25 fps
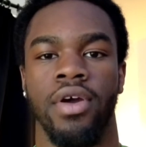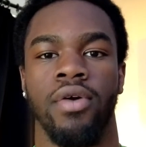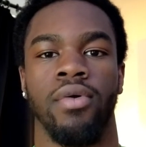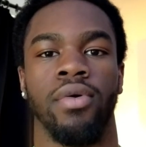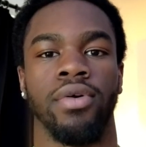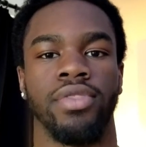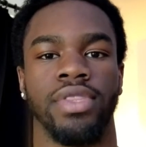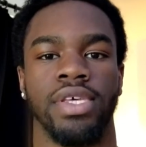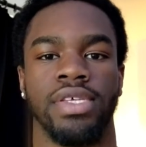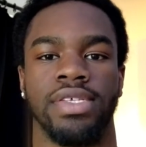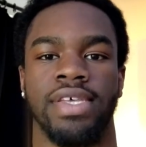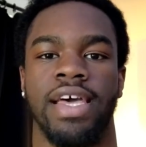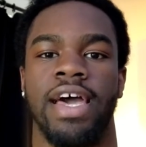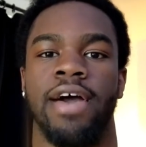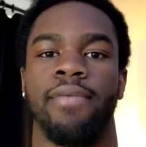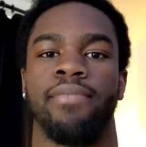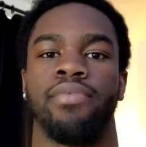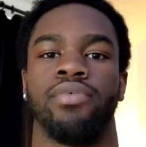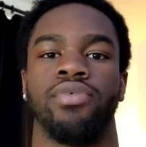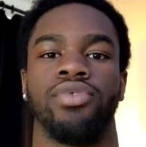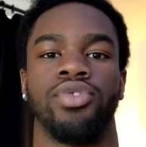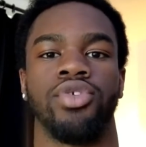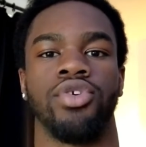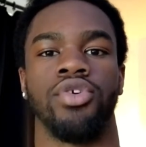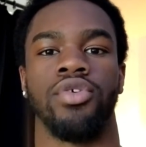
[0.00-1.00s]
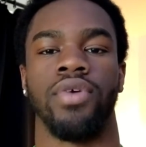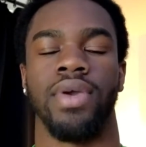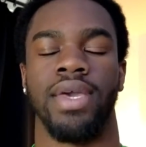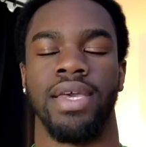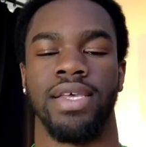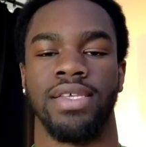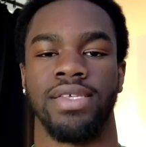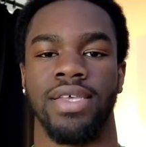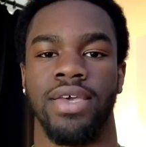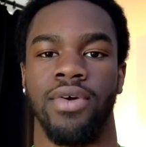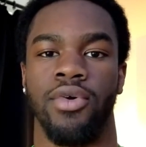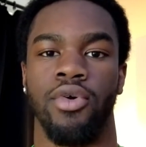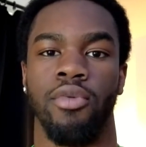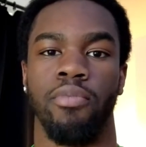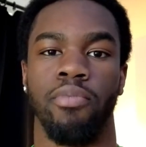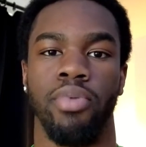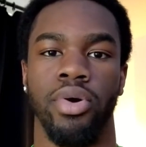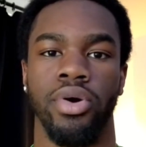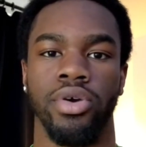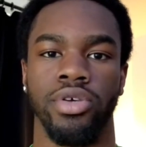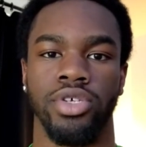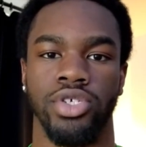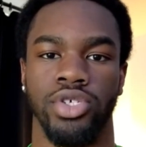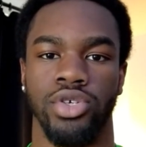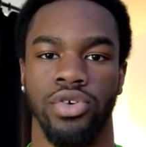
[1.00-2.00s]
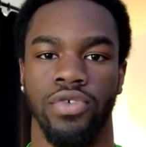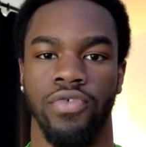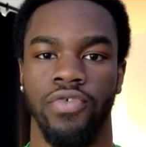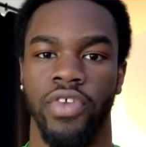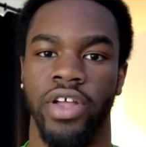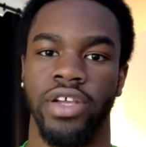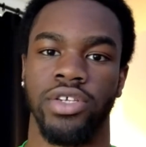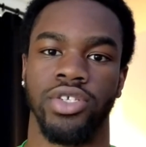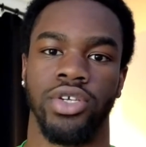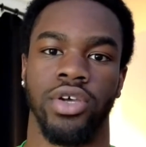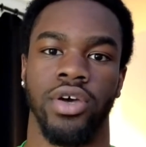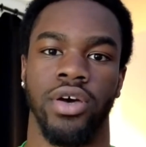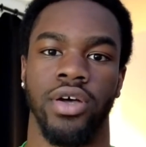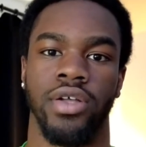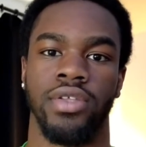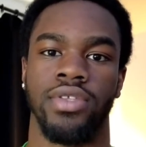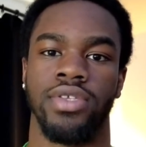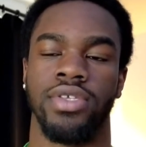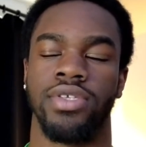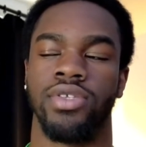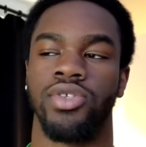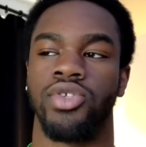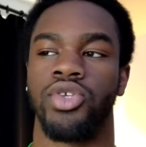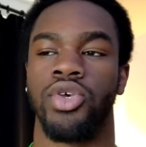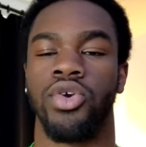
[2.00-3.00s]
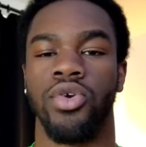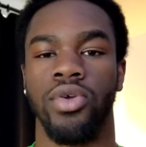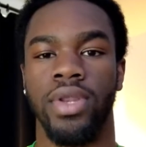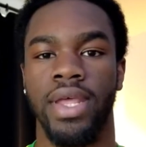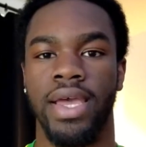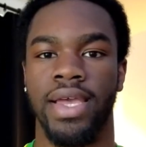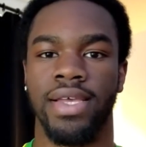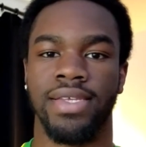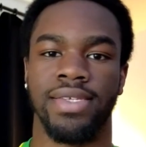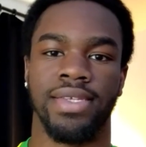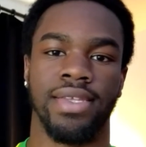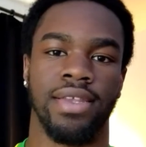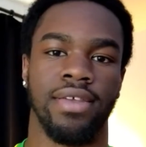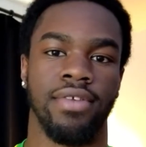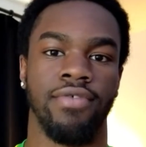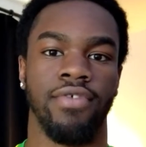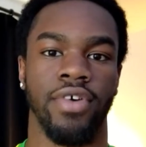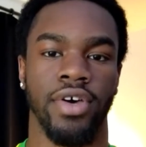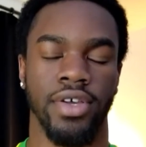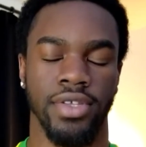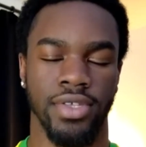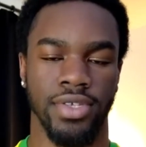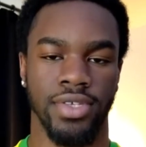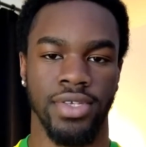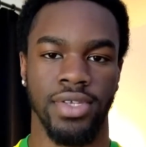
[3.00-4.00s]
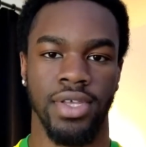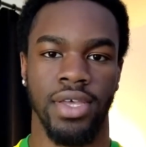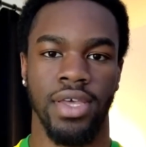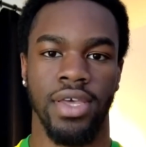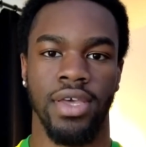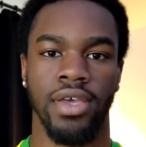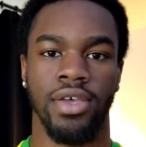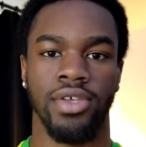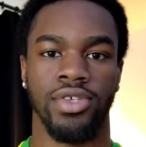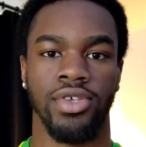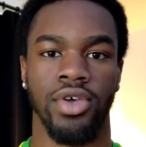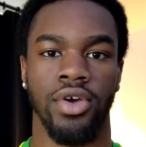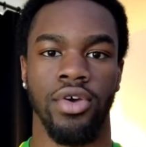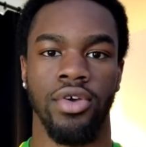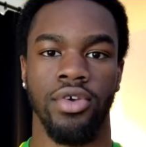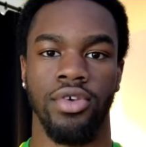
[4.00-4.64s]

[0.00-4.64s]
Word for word: What this app will do is it will push your flashcards two days in advance. So